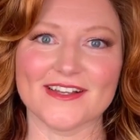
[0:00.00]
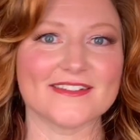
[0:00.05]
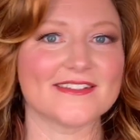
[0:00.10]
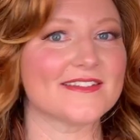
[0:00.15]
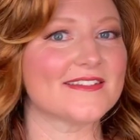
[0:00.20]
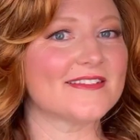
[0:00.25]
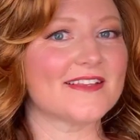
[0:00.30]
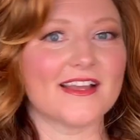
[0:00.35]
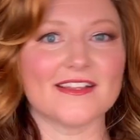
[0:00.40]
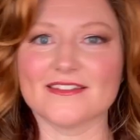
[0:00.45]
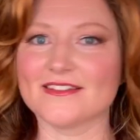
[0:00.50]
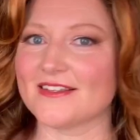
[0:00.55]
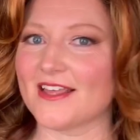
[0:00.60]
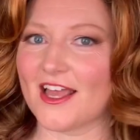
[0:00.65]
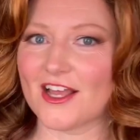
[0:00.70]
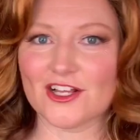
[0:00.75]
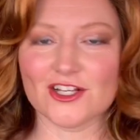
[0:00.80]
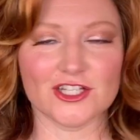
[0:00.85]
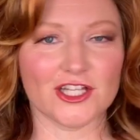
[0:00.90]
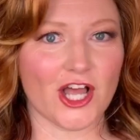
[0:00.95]

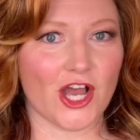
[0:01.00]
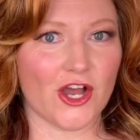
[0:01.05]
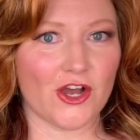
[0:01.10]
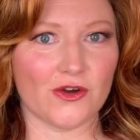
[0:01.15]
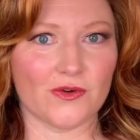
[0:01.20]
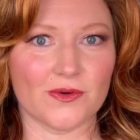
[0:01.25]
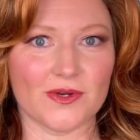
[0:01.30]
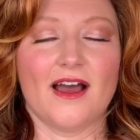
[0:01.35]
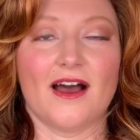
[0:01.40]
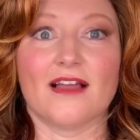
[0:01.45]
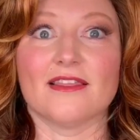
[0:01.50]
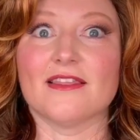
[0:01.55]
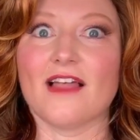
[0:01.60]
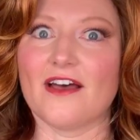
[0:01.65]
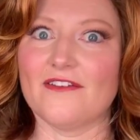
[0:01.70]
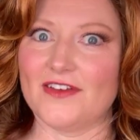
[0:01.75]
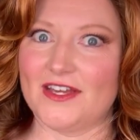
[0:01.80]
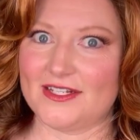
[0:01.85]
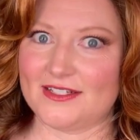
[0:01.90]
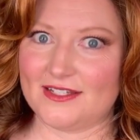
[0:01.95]
Sunset Glow, I
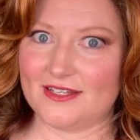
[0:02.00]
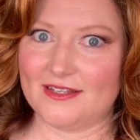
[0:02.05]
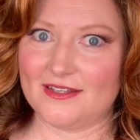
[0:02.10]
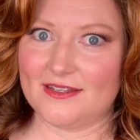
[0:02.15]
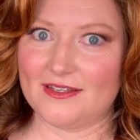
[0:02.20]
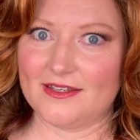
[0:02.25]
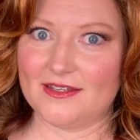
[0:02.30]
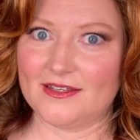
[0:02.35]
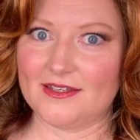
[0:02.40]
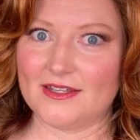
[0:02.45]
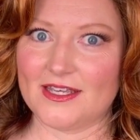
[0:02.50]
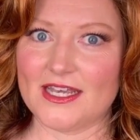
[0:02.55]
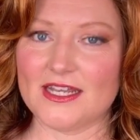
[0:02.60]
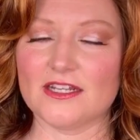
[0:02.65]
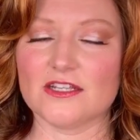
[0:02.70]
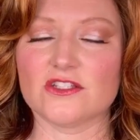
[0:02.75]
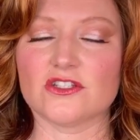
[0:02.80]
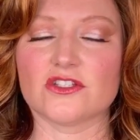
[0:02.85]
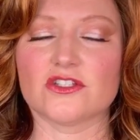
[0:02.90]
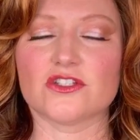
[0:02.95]
love it. It
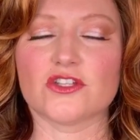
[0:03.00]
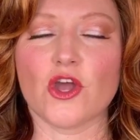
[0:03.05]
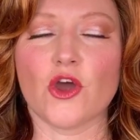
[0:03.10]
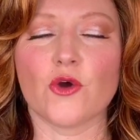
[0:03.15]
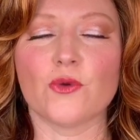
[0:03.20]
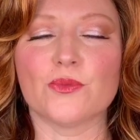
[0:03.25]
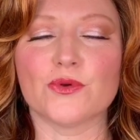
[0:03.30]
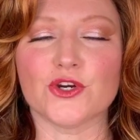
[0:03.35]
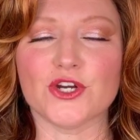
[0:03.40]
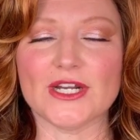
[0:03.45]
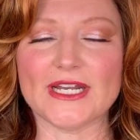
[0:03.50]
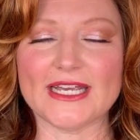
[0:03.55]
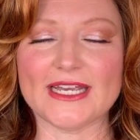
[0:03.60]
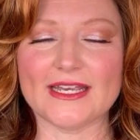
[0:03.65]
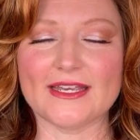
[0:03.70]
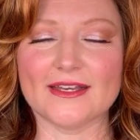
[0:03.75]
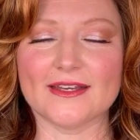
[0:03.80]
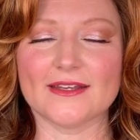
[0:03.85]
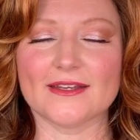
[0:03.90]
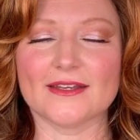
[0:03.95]
is so
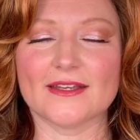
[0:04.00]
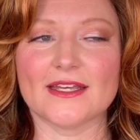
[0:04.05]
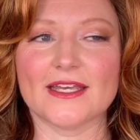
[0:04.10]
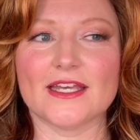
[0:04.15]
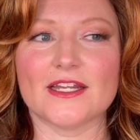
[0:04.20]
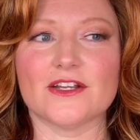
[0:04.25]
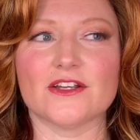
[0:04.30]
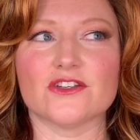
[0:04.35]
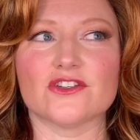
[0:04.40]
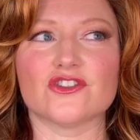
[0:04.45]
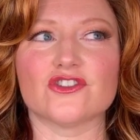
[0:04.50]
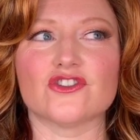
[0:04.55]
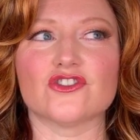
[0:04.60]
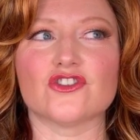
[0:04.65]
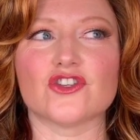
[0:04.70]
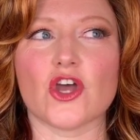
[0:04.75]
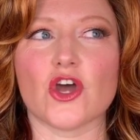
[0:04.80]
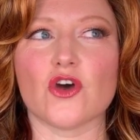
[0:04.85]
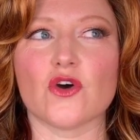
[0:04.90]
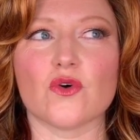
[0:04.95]
pretty. It is
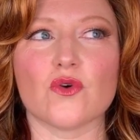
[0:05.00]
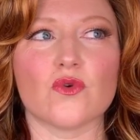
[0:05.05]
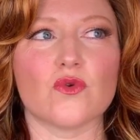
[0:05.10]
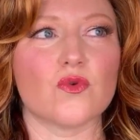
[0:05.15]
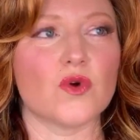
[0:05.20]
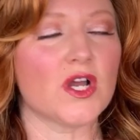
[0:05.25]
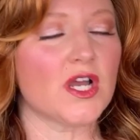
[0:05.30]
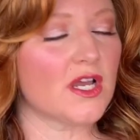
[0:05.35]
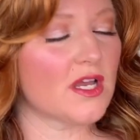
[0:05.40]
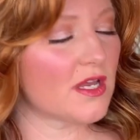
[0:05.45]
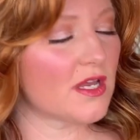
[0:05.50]
so